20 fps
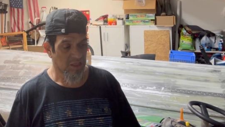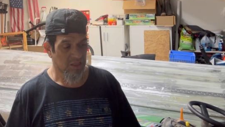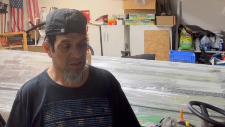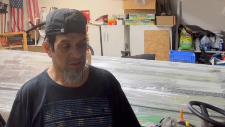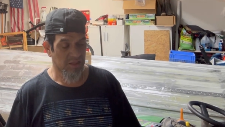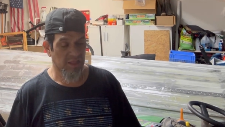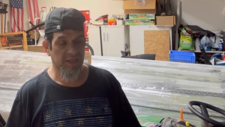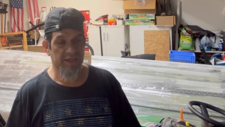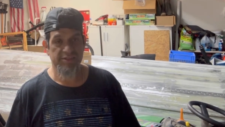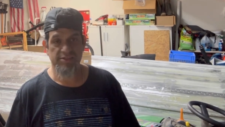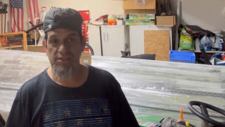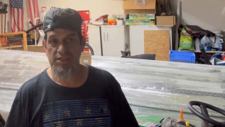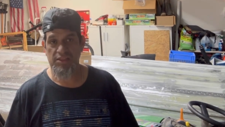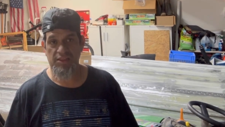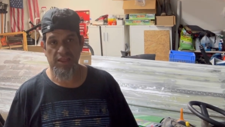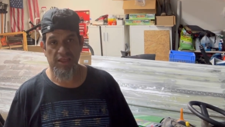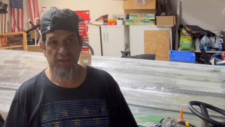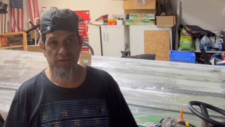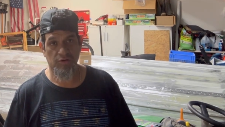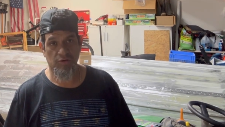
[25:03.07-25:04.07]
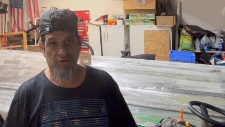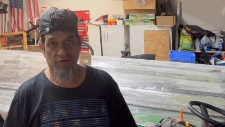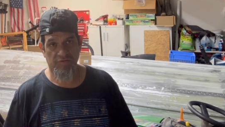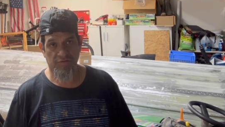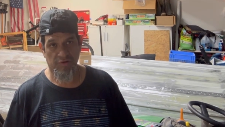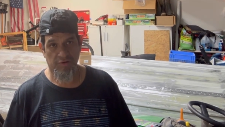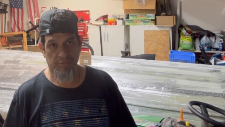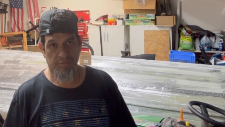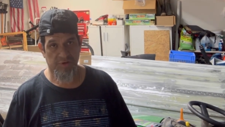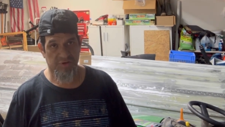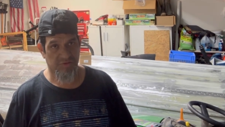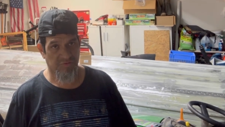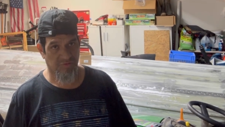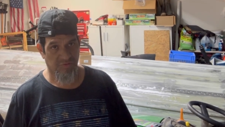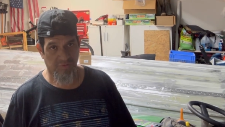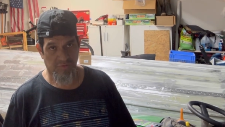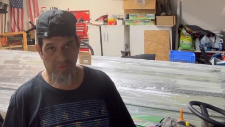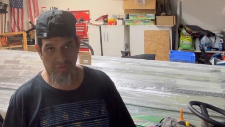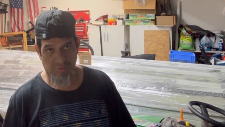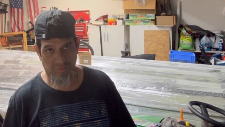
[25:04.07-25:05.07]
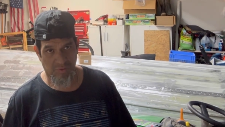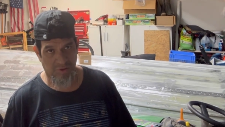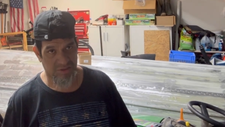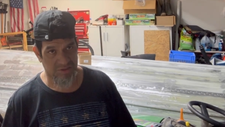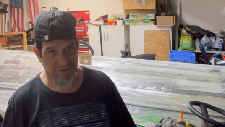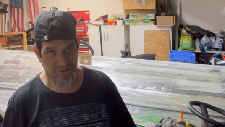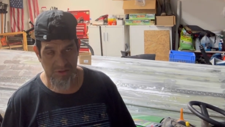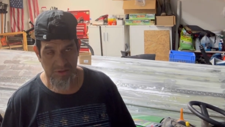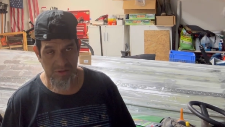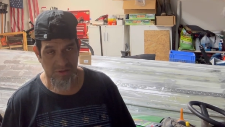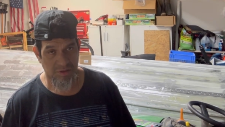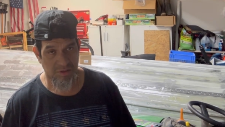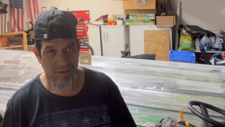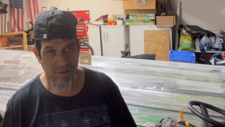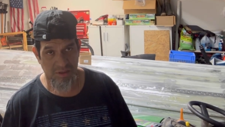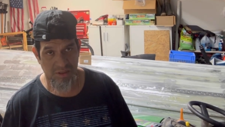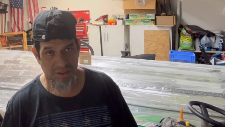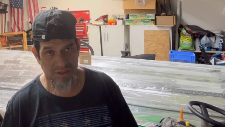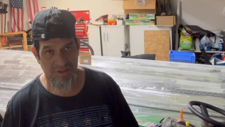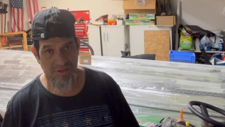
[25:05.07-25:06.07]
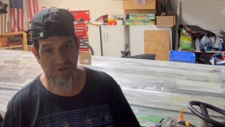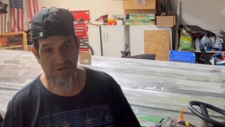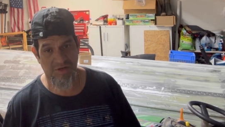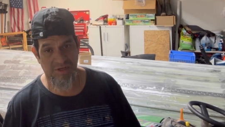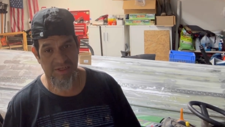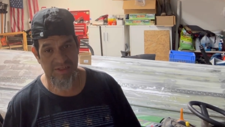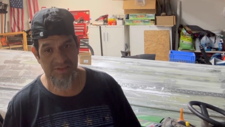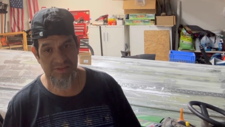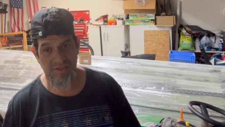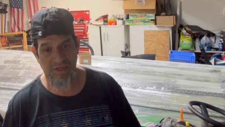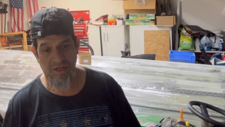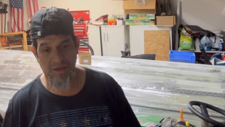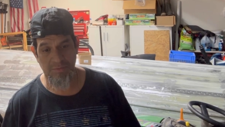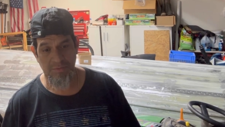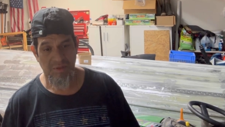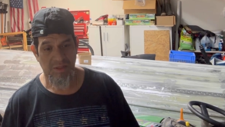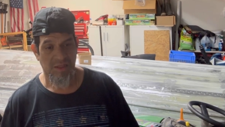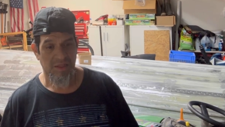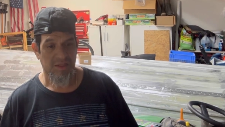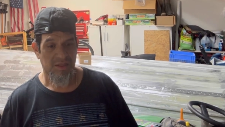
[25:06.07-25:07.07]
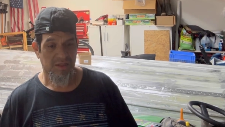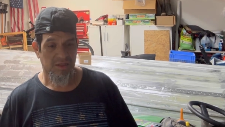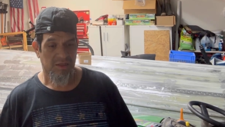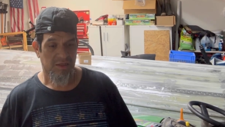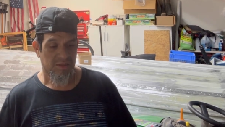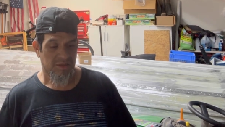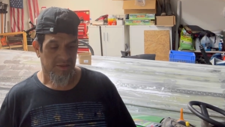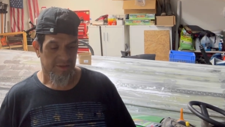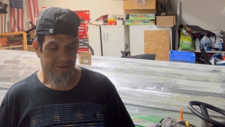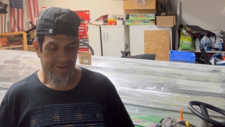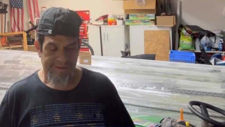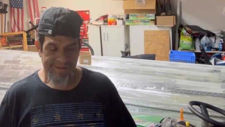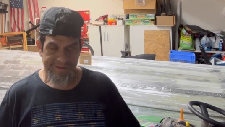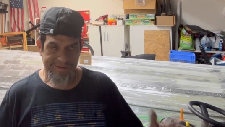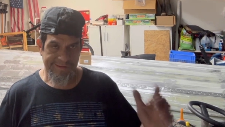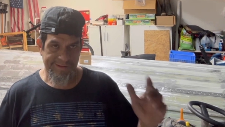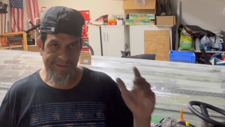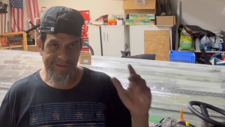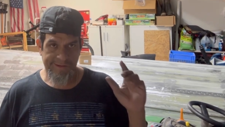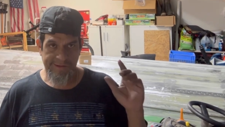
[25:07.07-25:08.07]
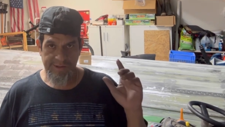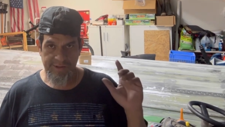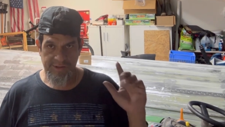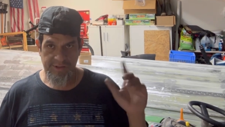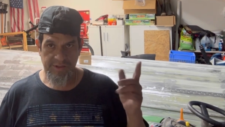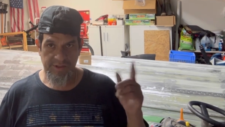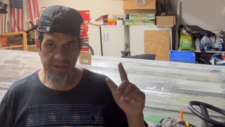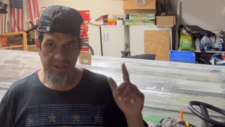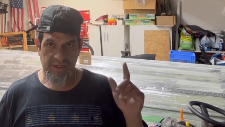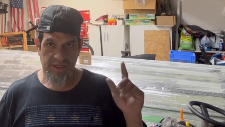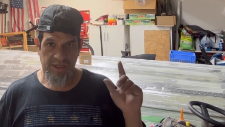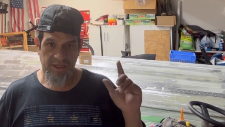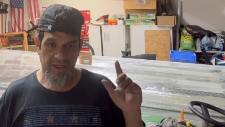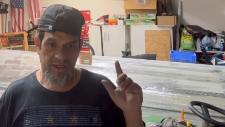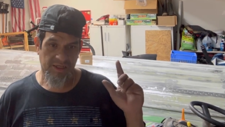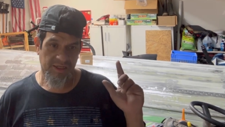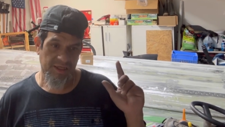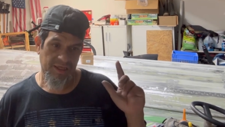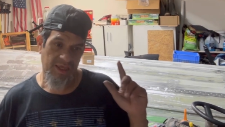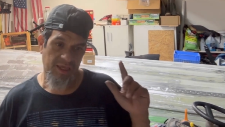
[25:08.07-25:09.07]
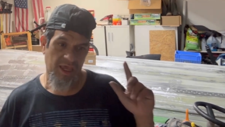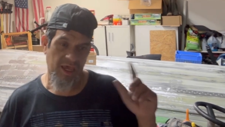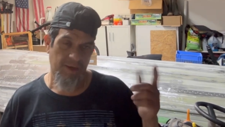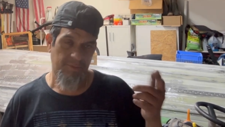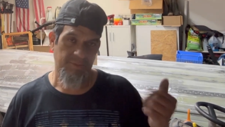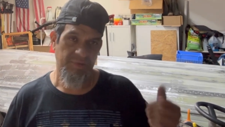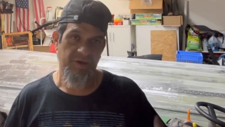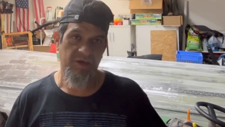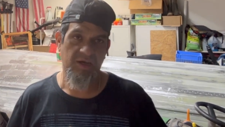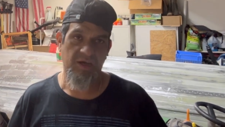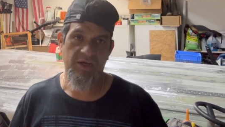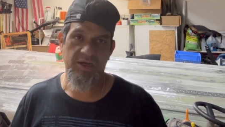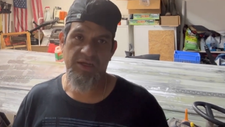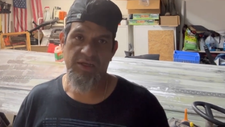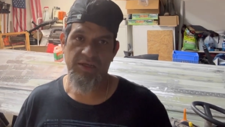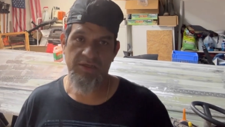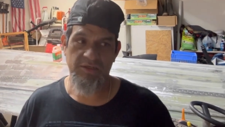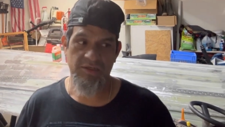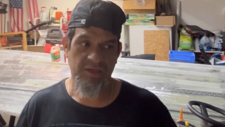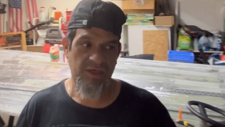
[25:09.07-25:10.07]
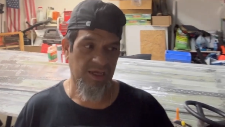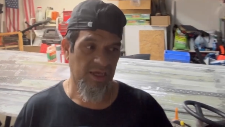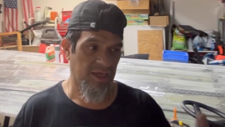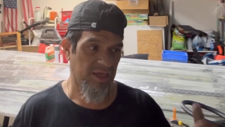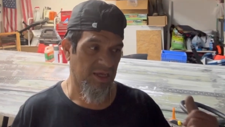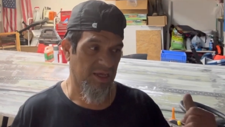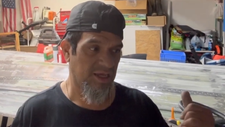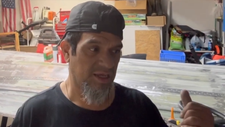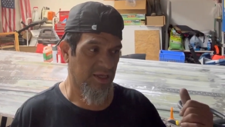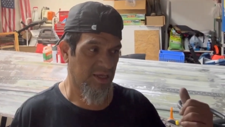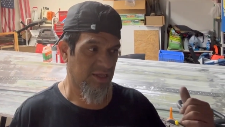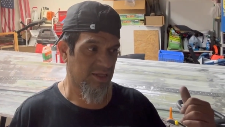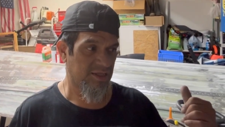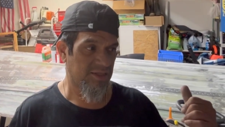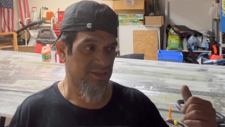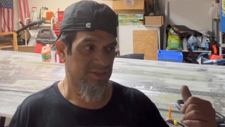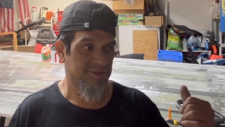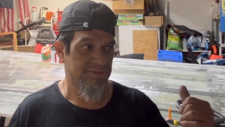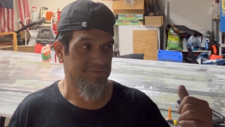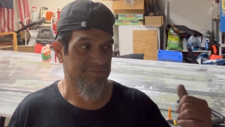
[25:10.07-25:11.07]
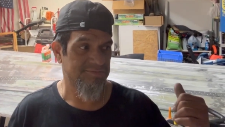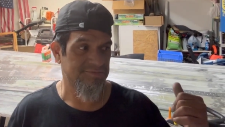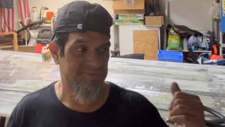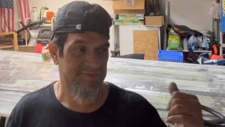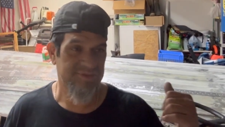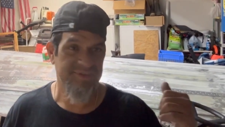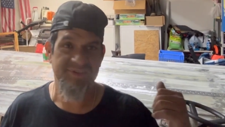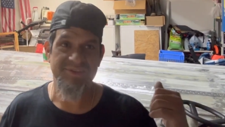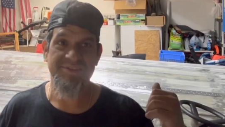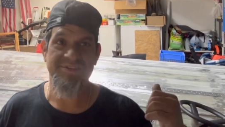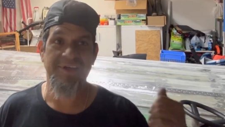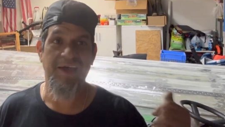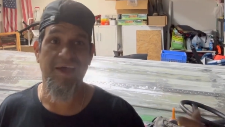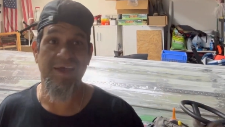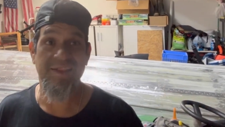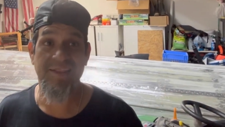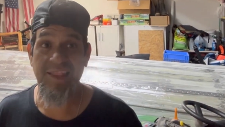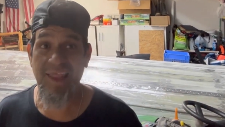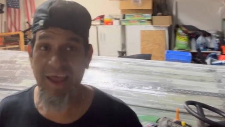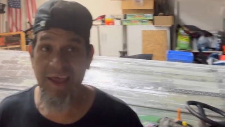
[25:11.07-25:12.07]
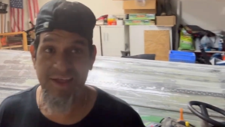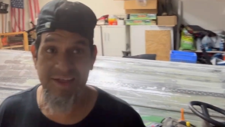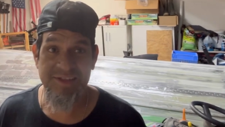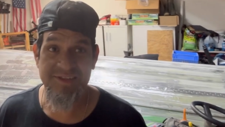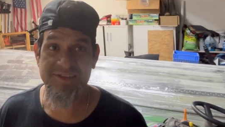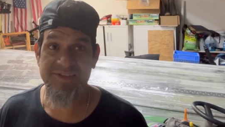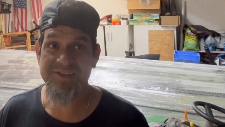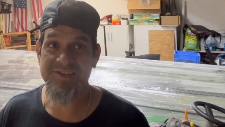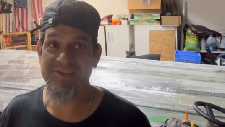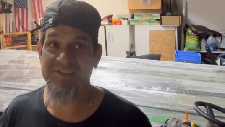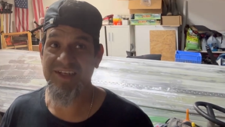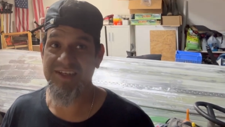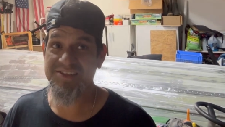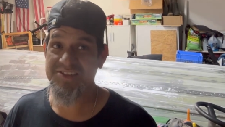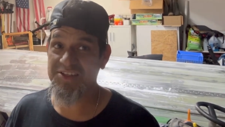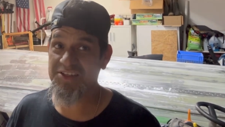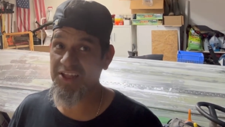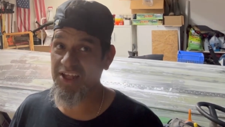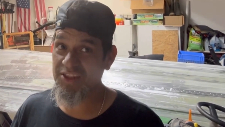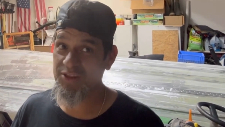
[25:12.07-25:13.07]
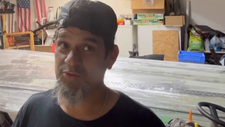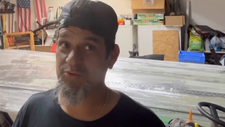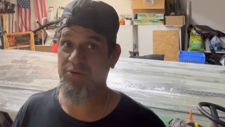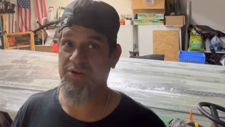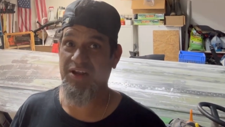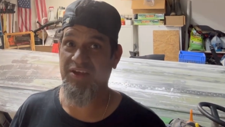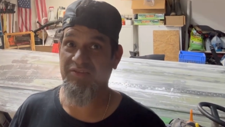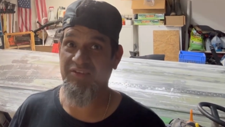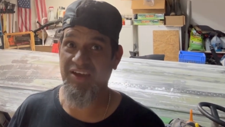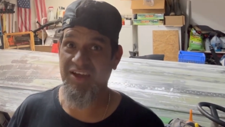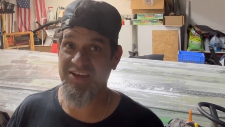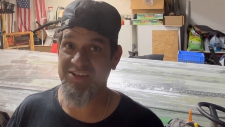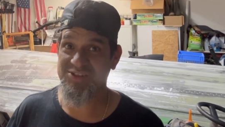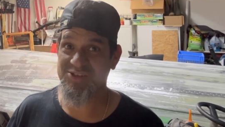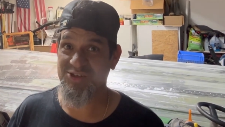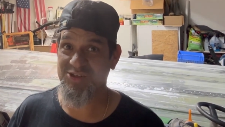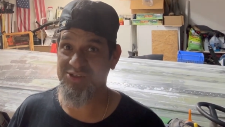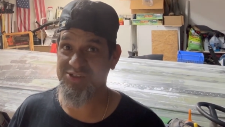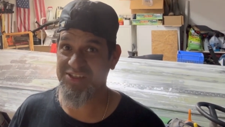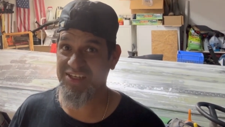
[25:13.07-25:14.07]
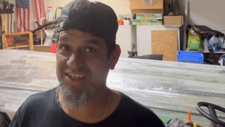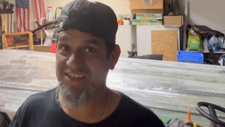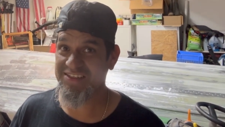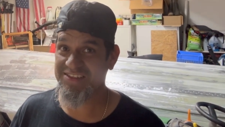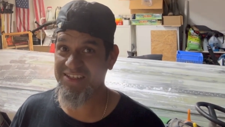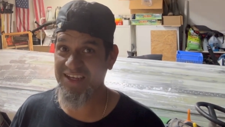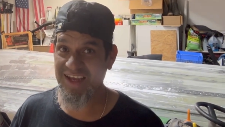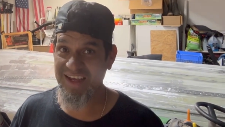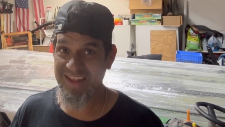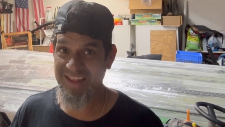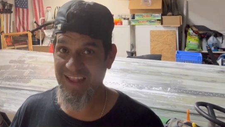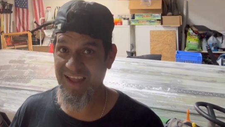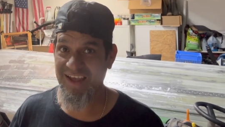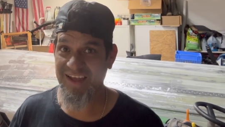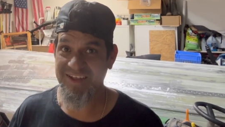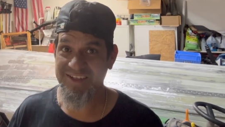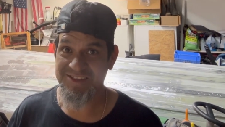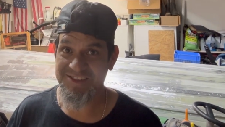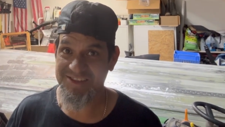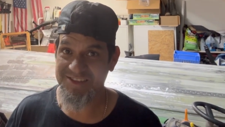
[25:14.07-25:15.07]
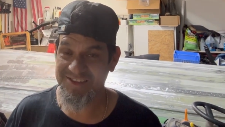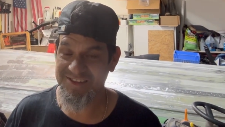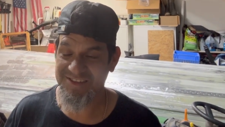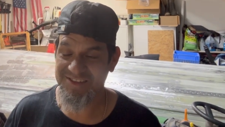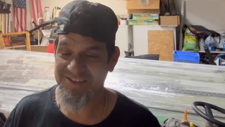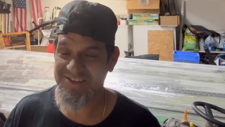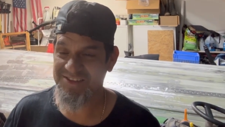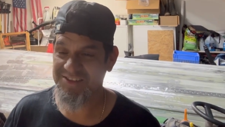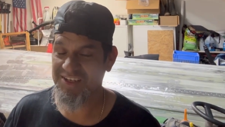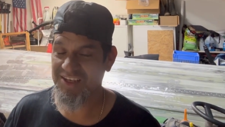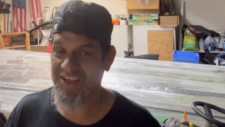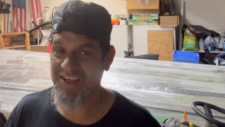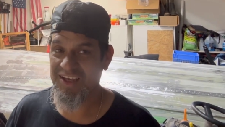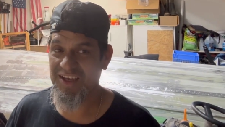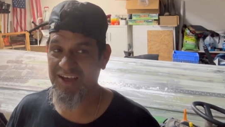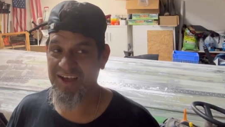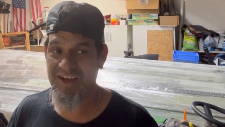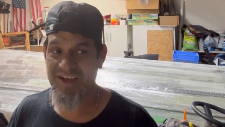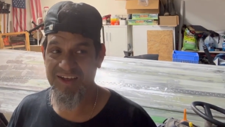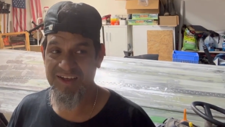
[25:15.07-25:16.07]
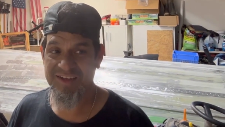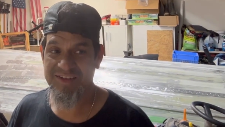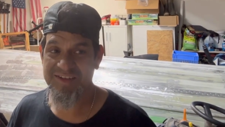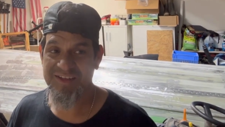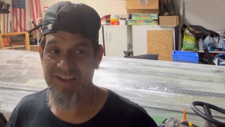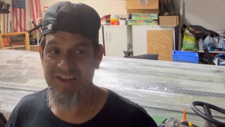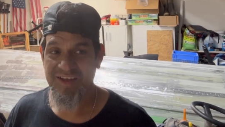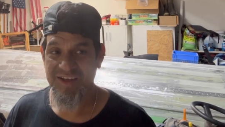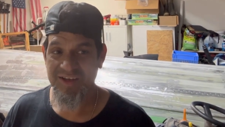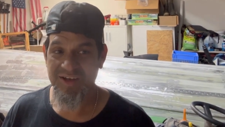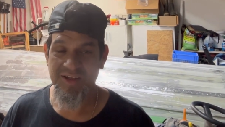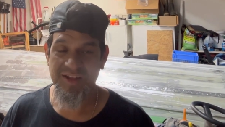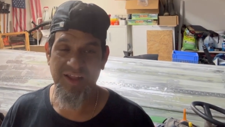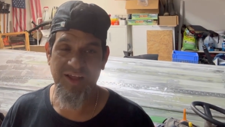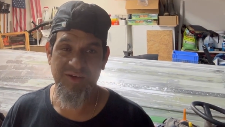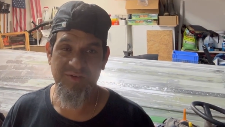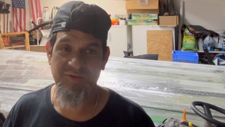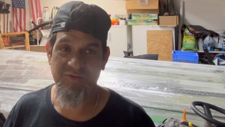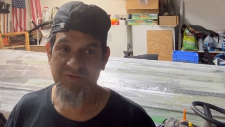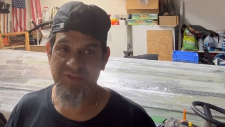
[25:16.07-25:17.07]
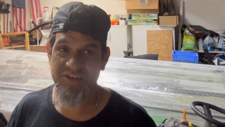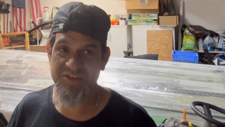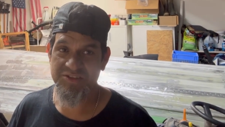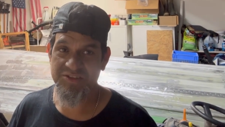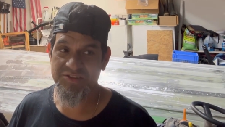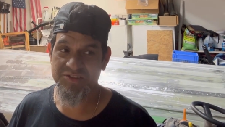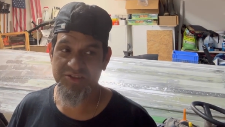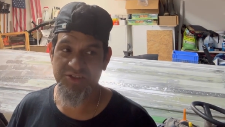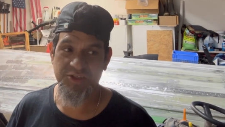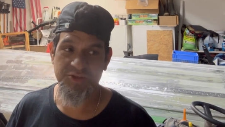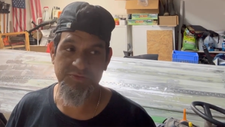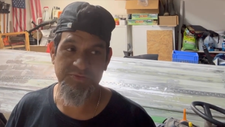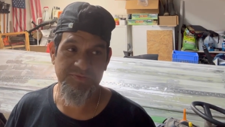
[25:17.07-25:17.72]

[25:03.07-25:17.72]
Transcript: Like I said, thank you all very much for watching. Until next time, good luck, happy hunting, and tight lines. That's another one I've got to start saying, tight lines. Good luck with fishing too.